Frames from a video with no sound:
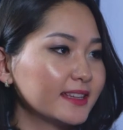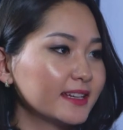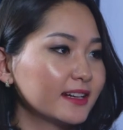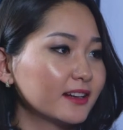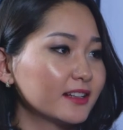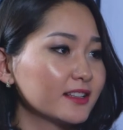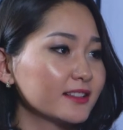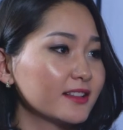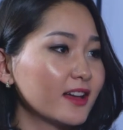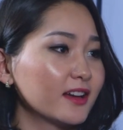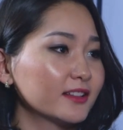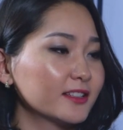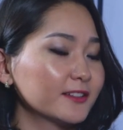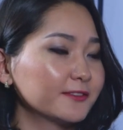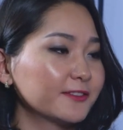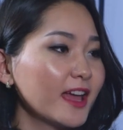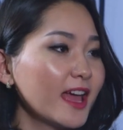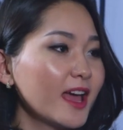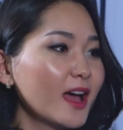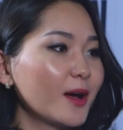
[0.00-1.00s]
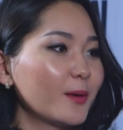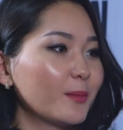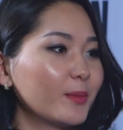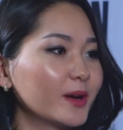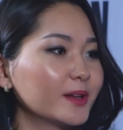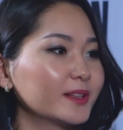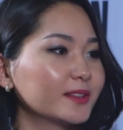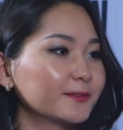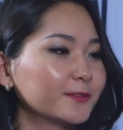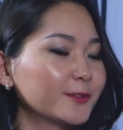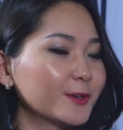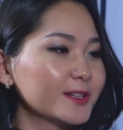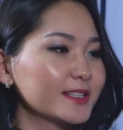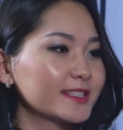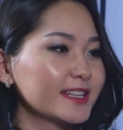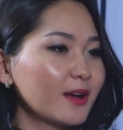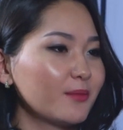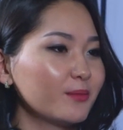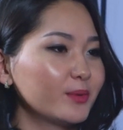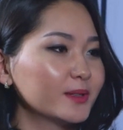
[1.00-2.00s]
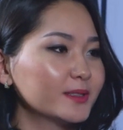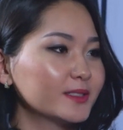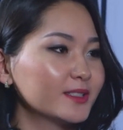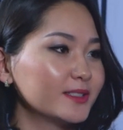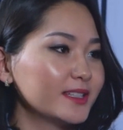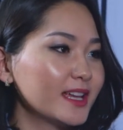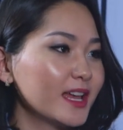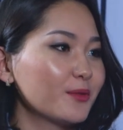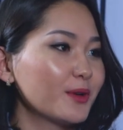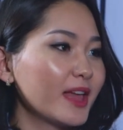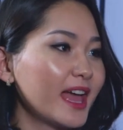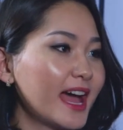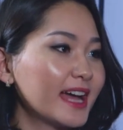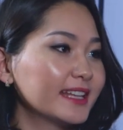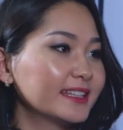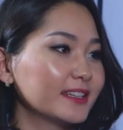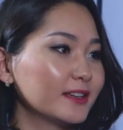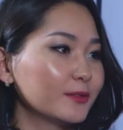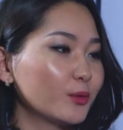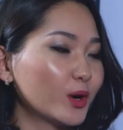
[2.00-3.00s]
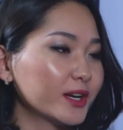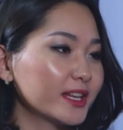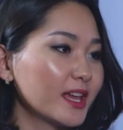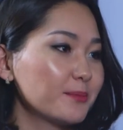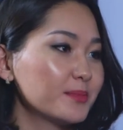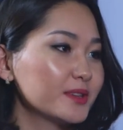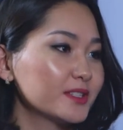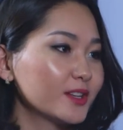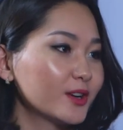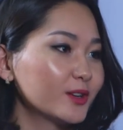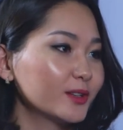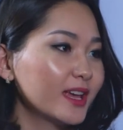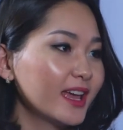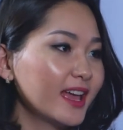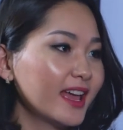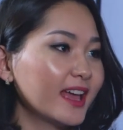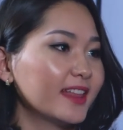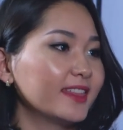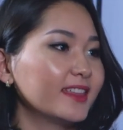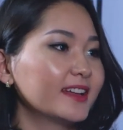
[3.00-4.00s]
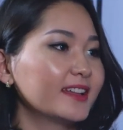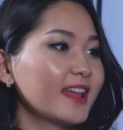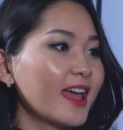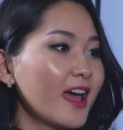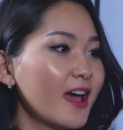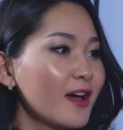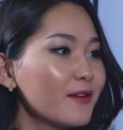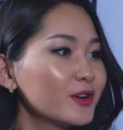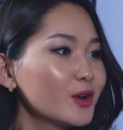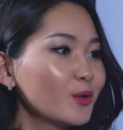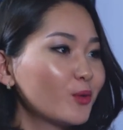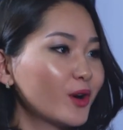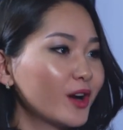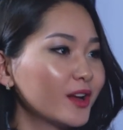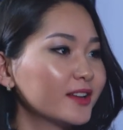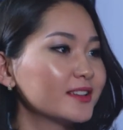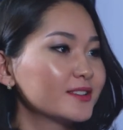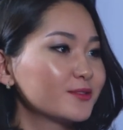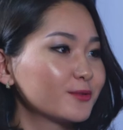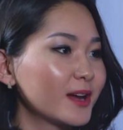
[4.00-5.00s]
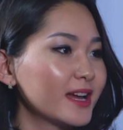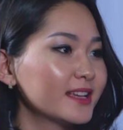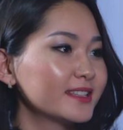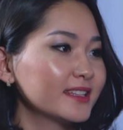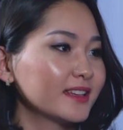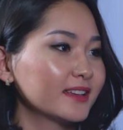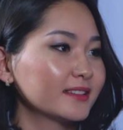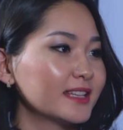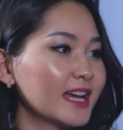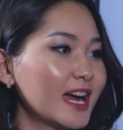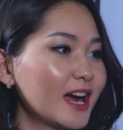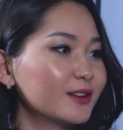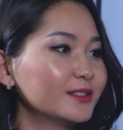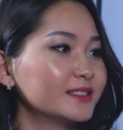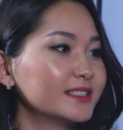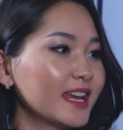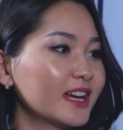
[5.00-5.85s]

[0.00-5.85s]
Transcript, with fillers: There are a lot of, but for example, today we had one episode and then everyone is writing down yes.